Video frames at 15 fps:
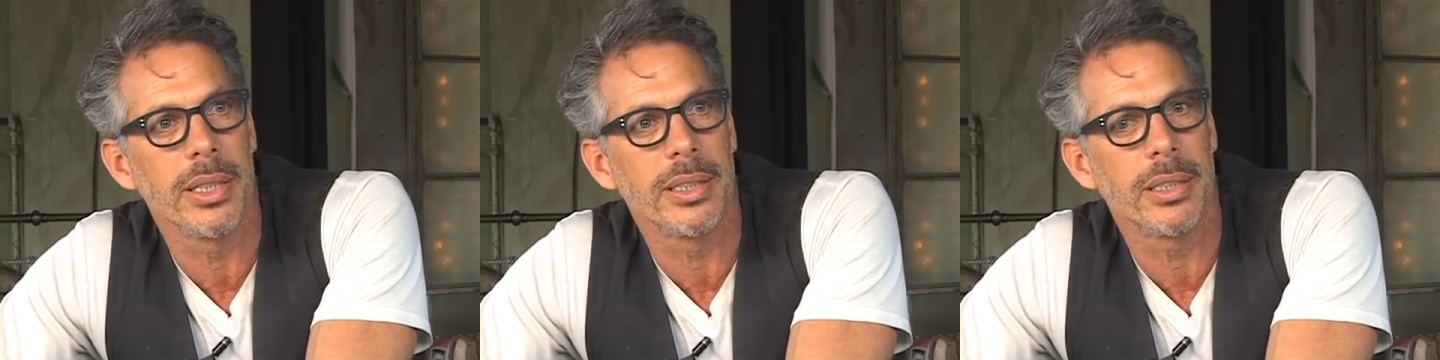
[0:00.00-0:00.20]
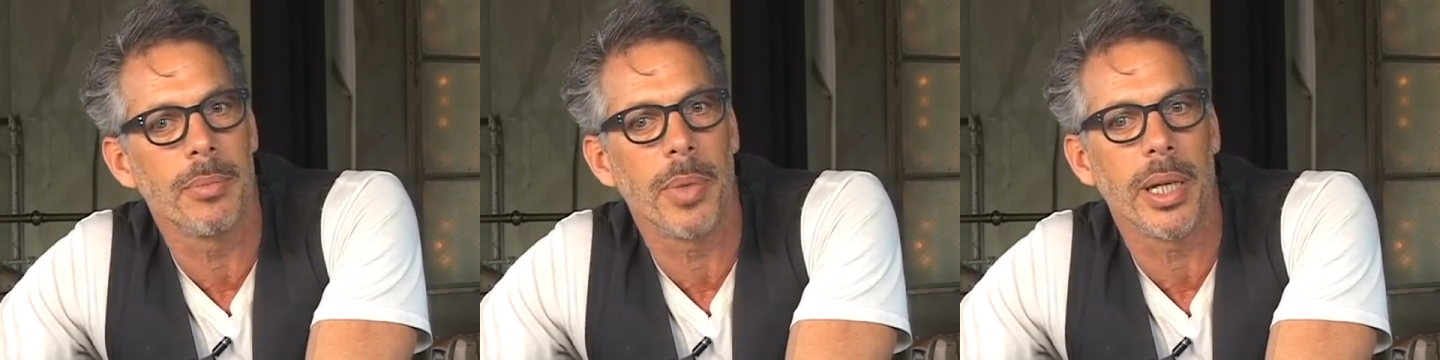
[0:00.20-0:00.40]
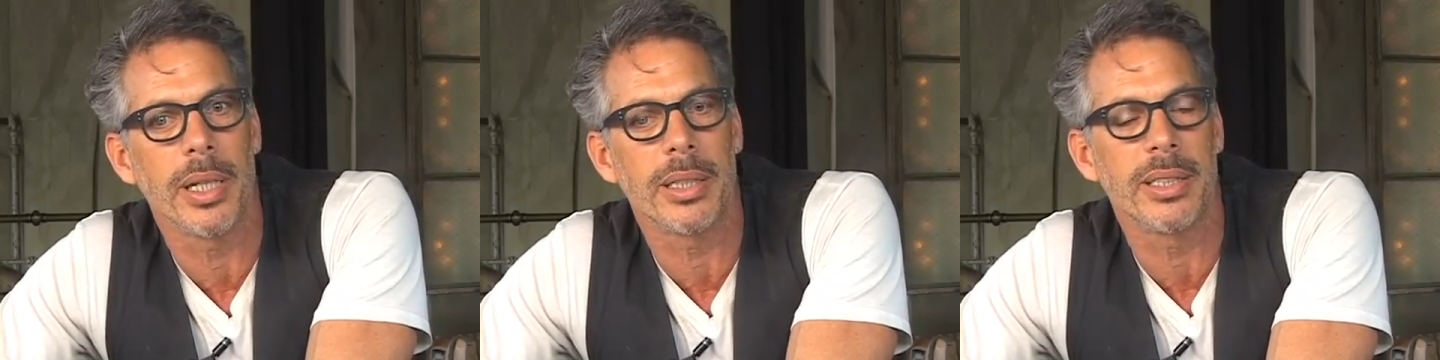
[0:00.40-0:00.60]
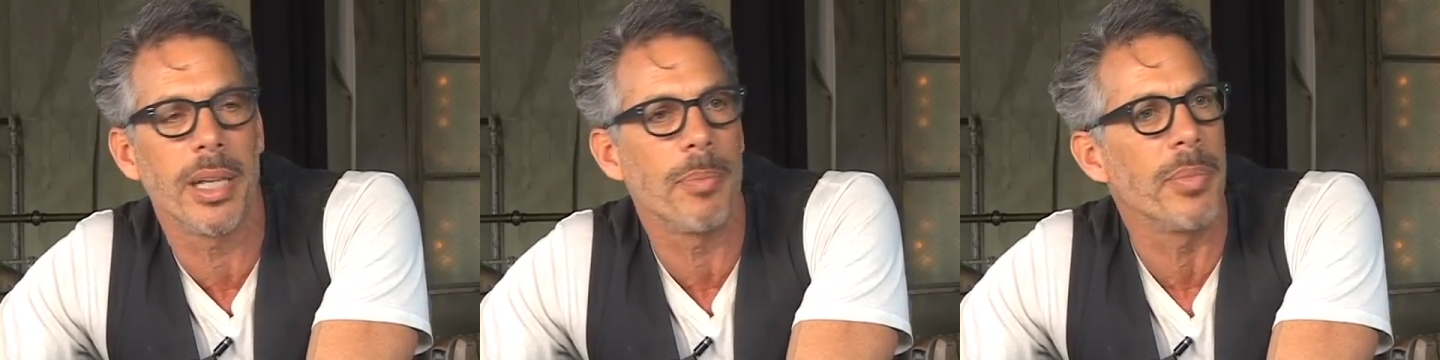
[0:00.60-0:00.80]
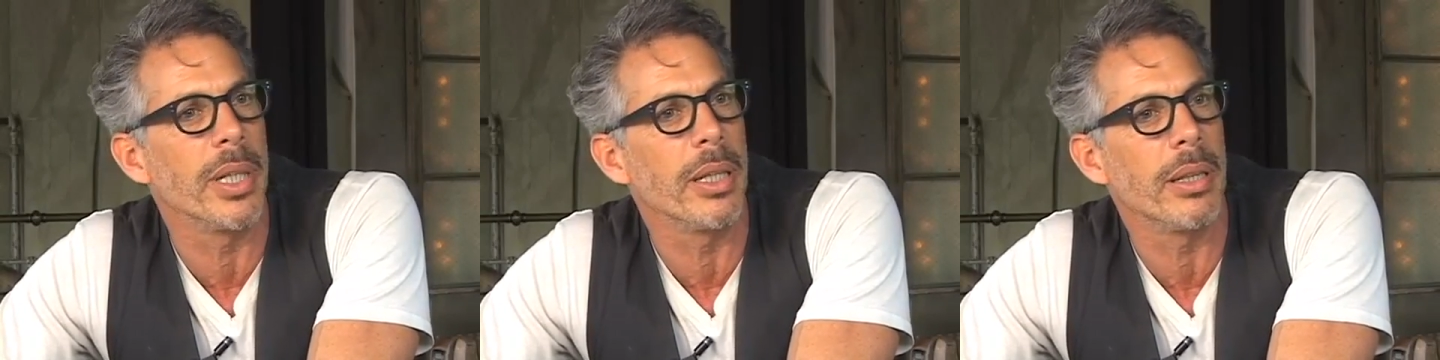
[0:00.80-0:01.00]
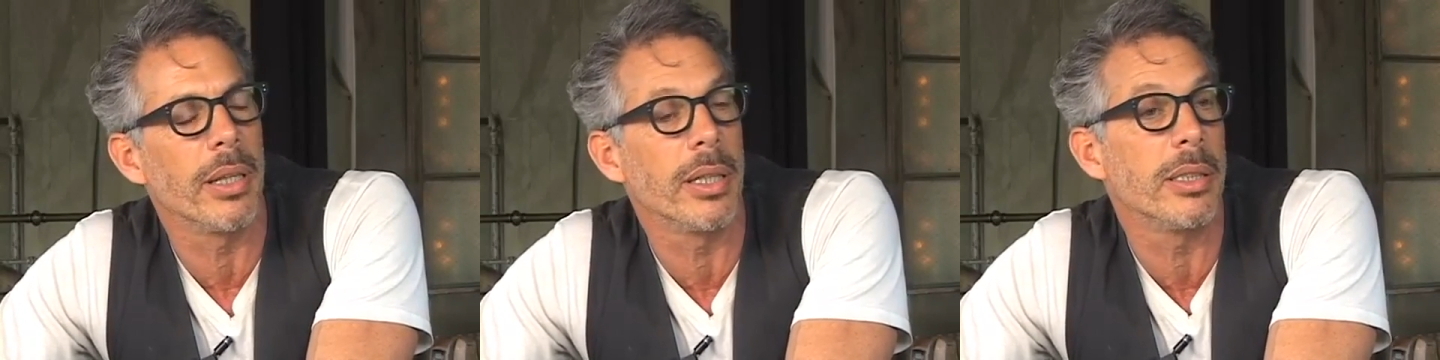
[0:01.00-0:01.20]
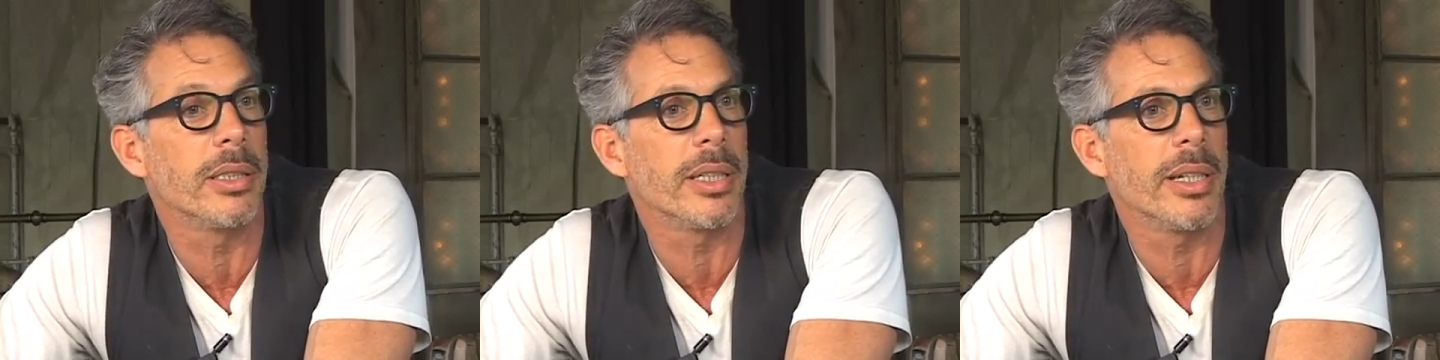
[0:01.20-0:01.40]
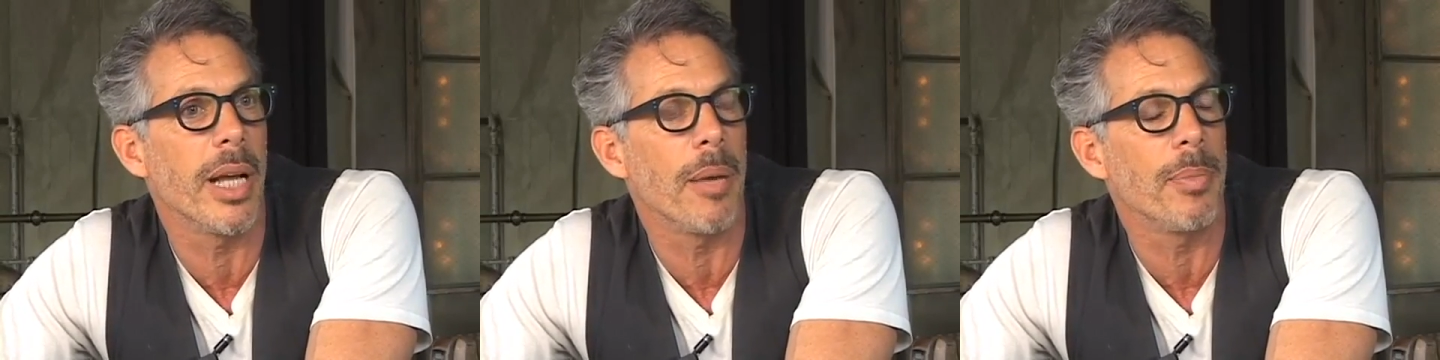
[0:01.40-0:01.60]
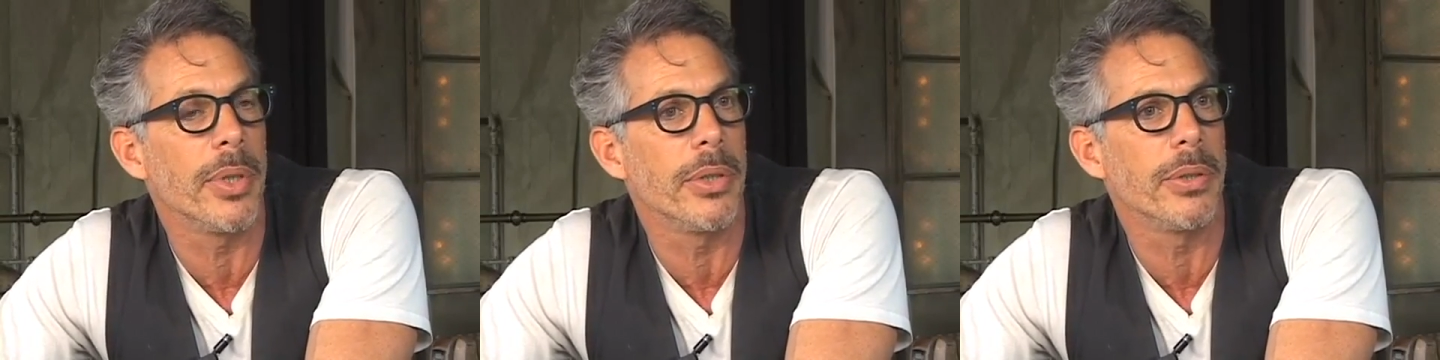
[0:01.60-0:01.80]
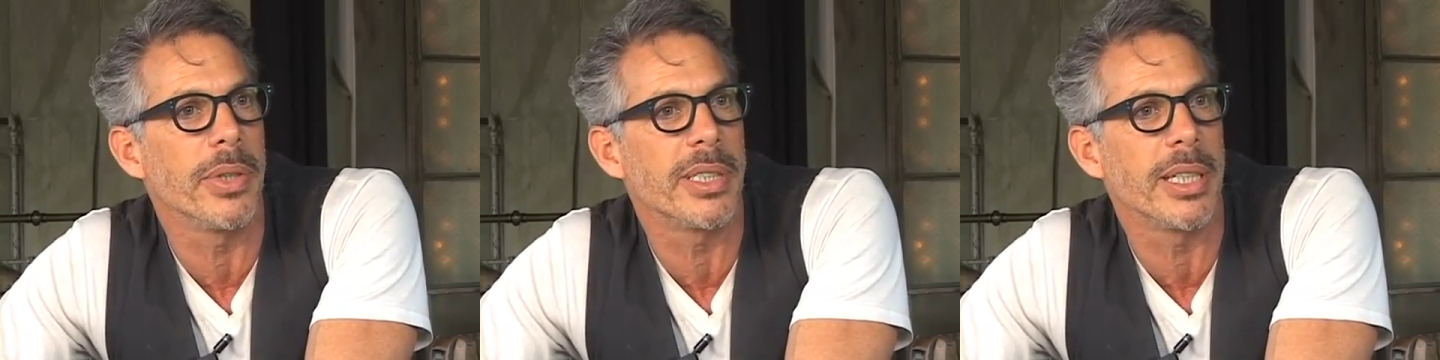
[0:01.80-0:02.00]
It's about accepting things that happen
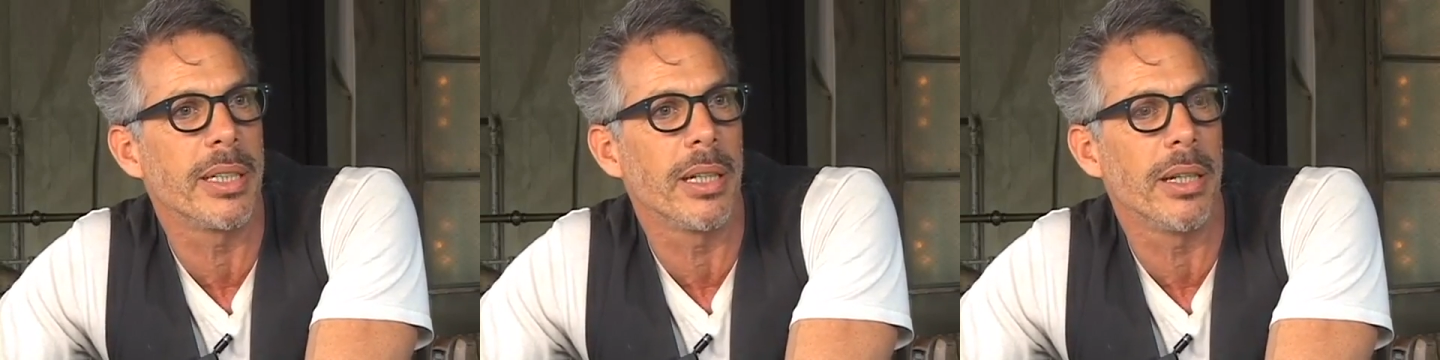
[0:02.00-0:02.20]
to us in